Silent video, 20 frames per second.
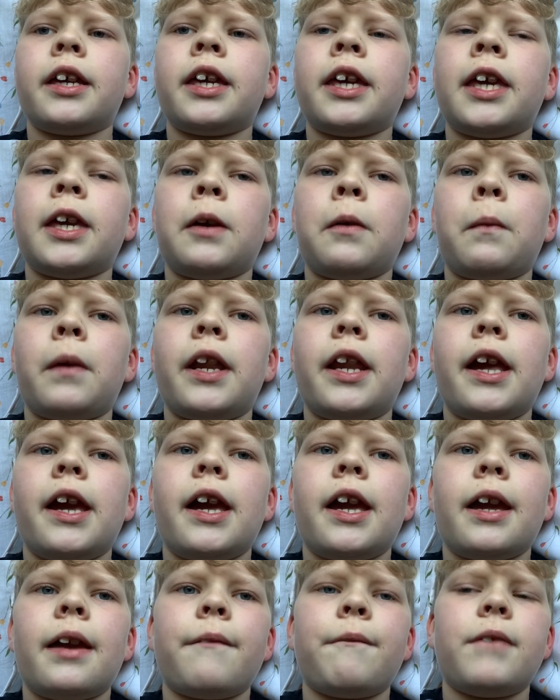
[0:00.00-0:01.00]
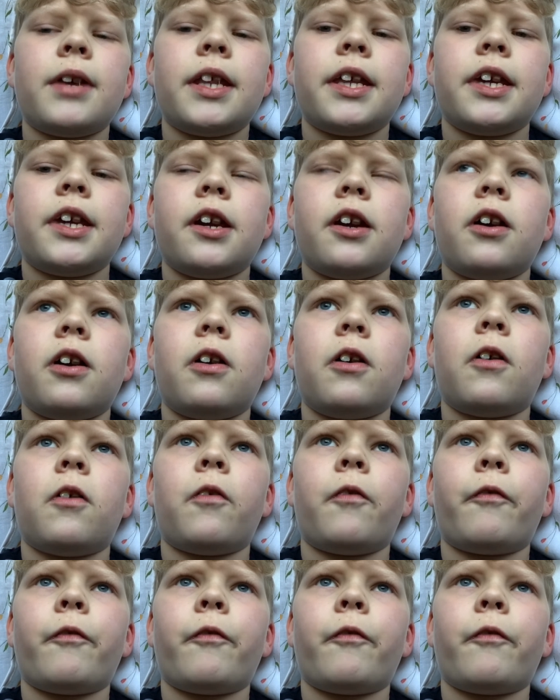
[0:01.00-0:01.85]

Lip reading: Q&A video.